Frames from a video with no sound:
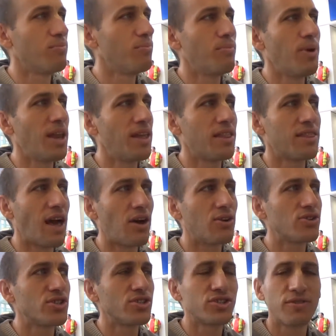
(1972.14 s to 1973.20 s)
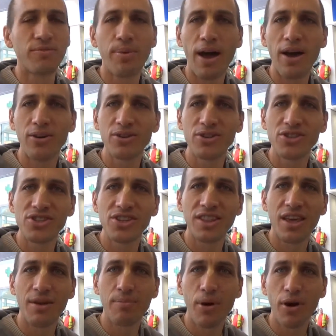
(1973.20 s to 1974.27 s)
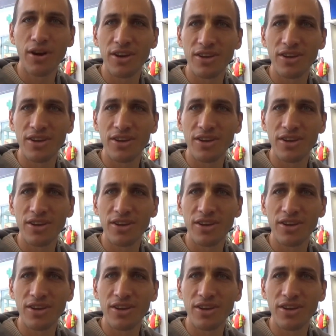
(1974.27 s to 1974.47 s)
many thousands of pounds in their pockets.